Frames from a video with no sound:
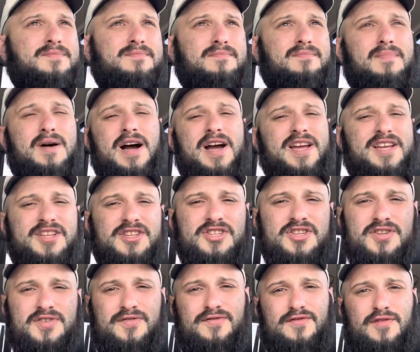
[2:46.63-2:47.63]

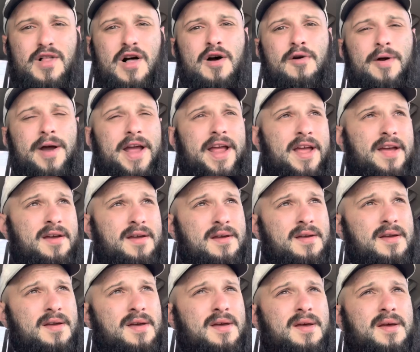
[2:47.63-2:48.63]
mind flowing.
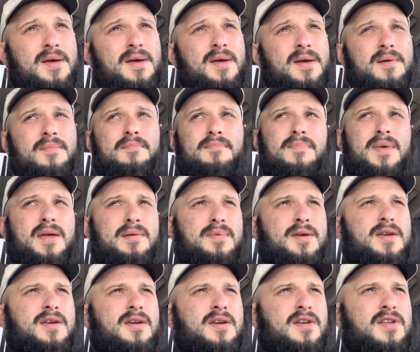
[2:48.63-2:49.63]

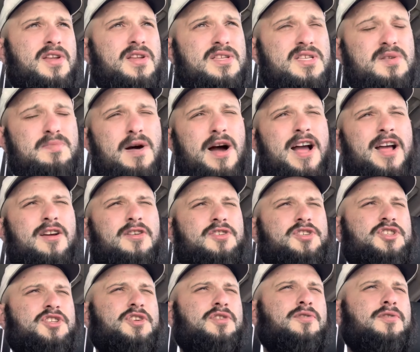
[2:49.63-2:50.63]
Maybe it
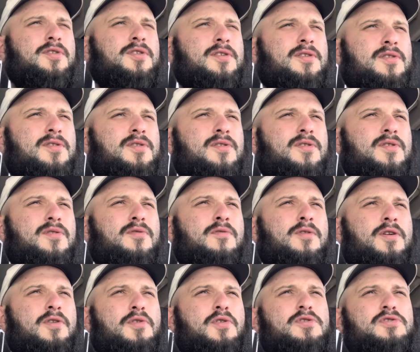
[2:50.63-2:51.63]
inspires you.
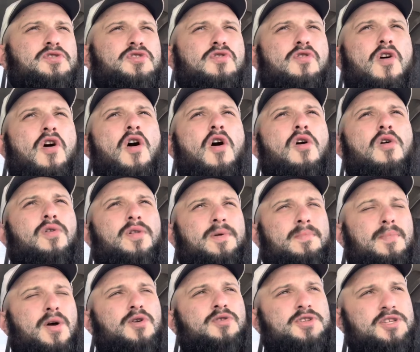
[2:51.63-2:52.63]
Well, those are all
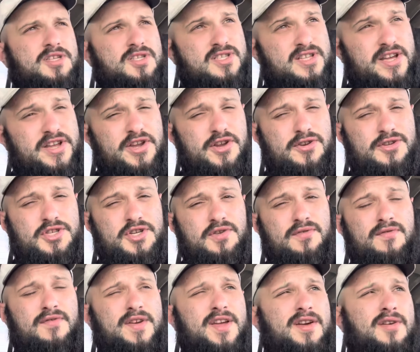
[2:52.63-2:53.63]
emotions that you should
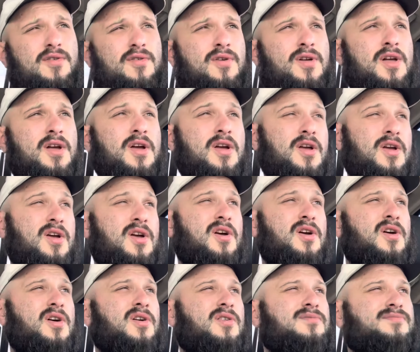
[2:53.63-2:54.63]
feel.
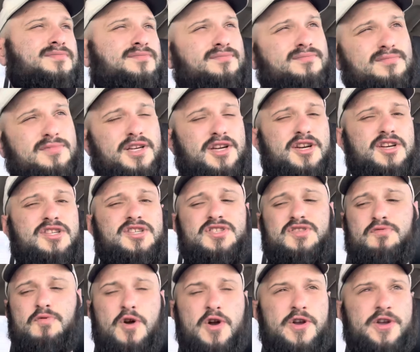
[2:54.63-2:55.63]
Because
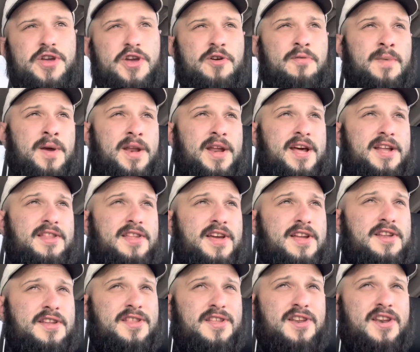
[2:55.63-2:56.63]
we're human. At the
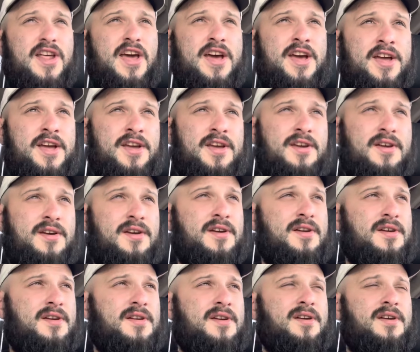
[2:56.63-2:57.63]
end of the day,
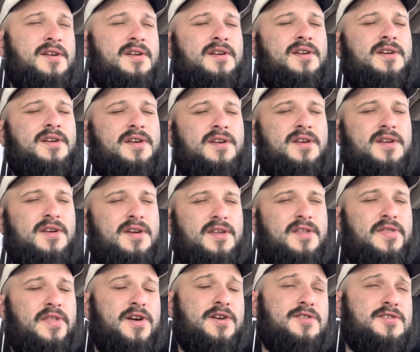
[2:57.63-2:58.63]

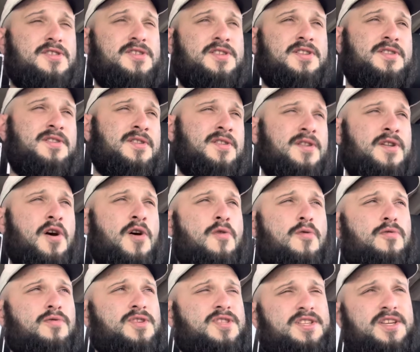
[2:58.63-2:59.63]
there's
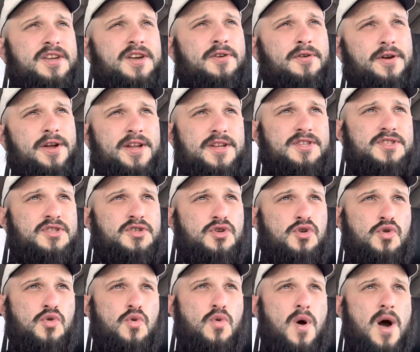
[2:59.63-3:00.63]
no secret
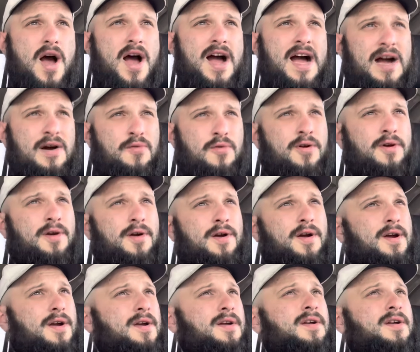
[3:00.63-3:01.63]
to our